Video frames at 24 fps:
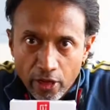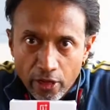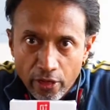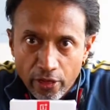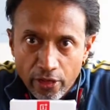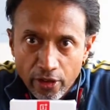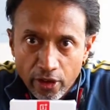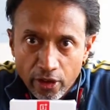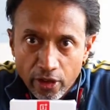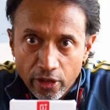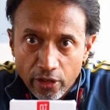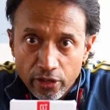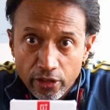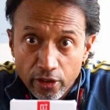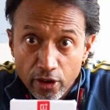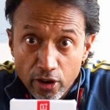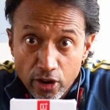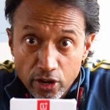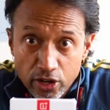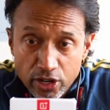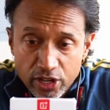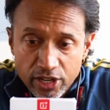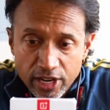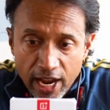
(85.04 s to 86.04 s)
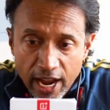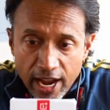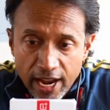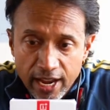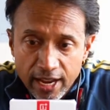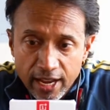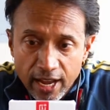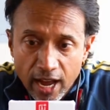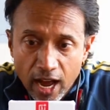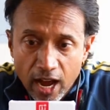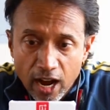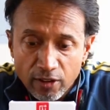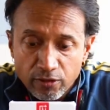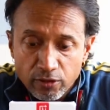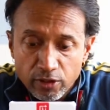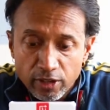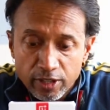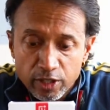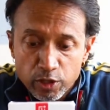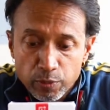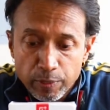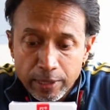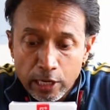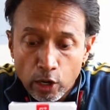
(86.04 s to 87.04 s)
the third day after
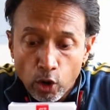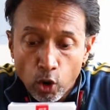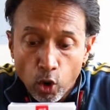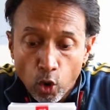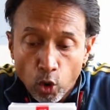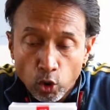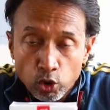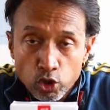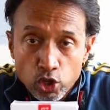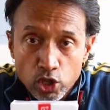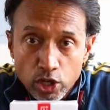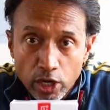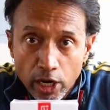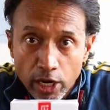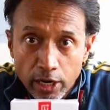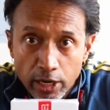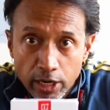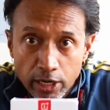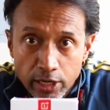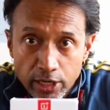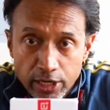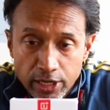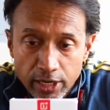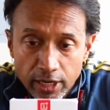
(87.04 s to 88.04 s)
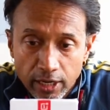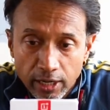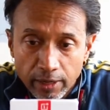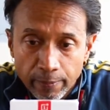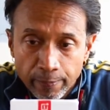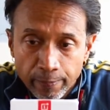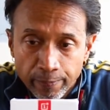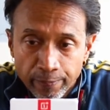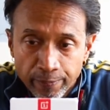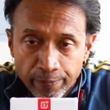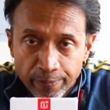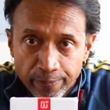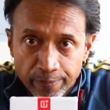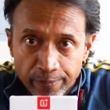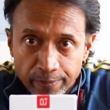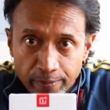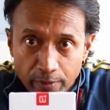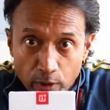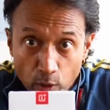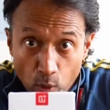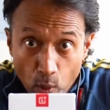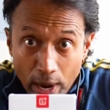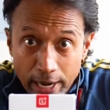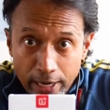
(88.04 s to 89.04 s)
it's been launched in India.
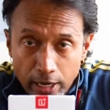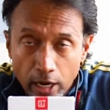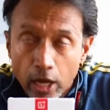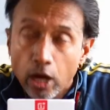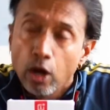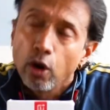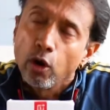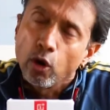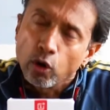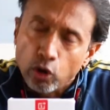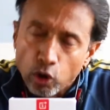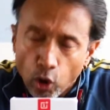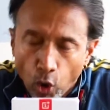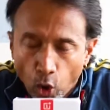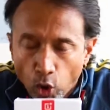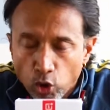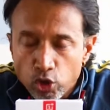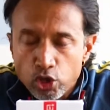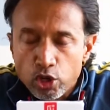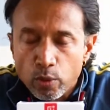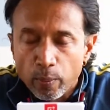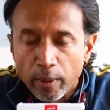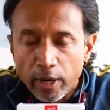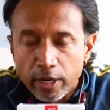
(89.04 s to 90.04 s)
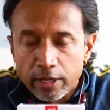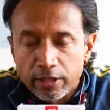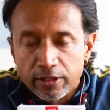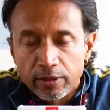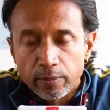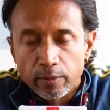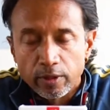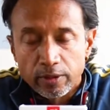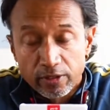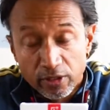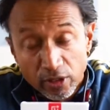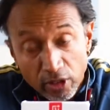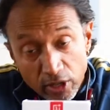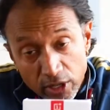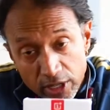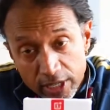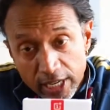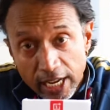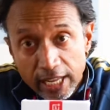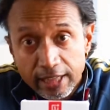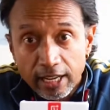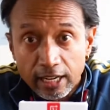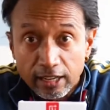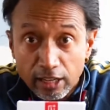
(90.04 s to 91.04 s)
Right, not launched, but the third
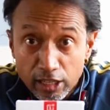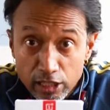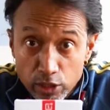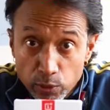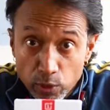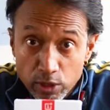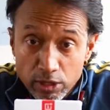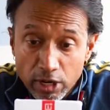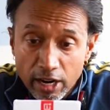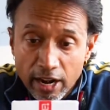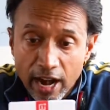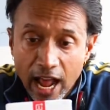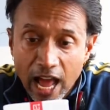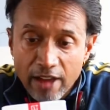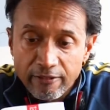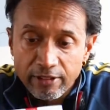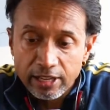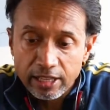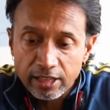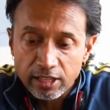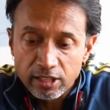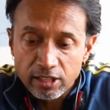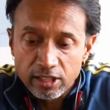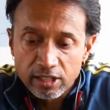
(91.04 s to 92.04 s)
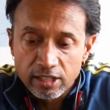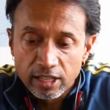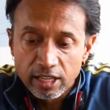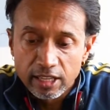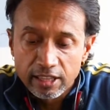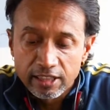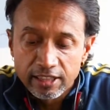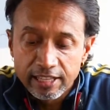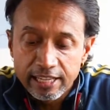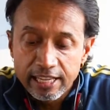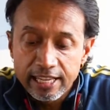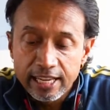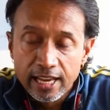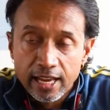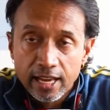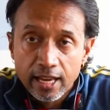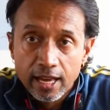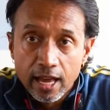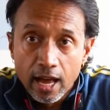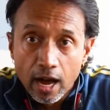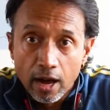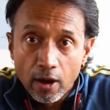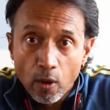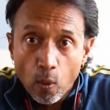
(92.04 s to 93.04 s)
day that customers started having this. The
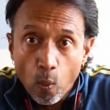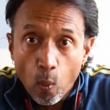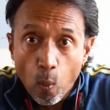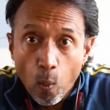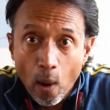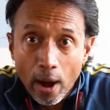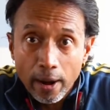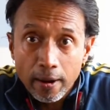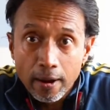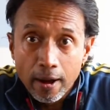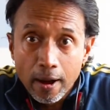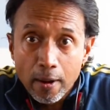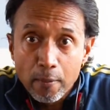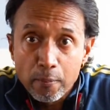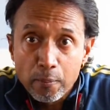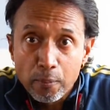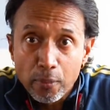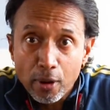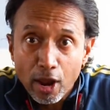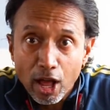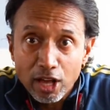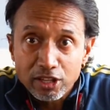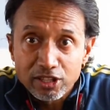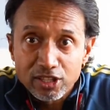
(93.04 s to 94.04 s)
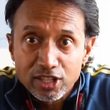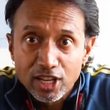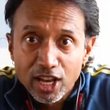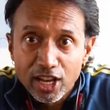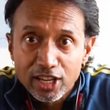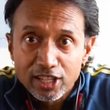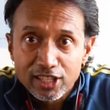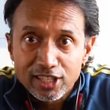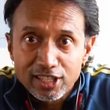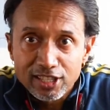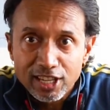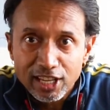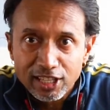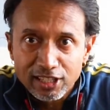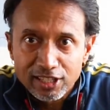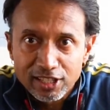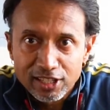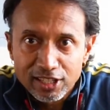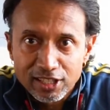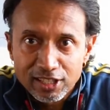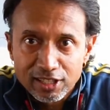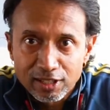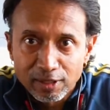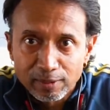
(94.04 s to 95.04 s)
OnePlus
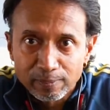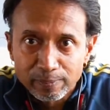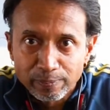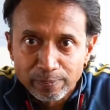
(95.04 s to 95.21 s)
6.